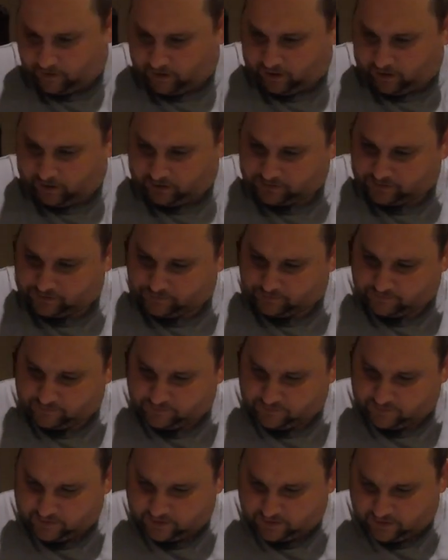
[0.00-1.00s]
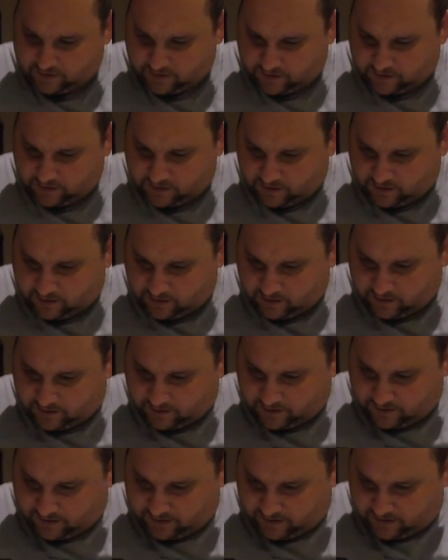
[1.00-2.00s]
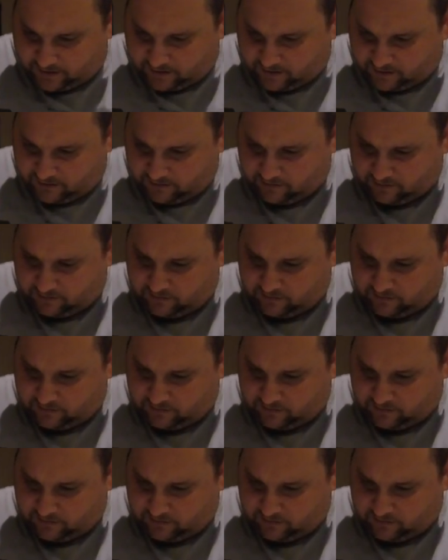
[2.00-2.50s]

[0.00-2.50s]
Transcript: Awesome. Then,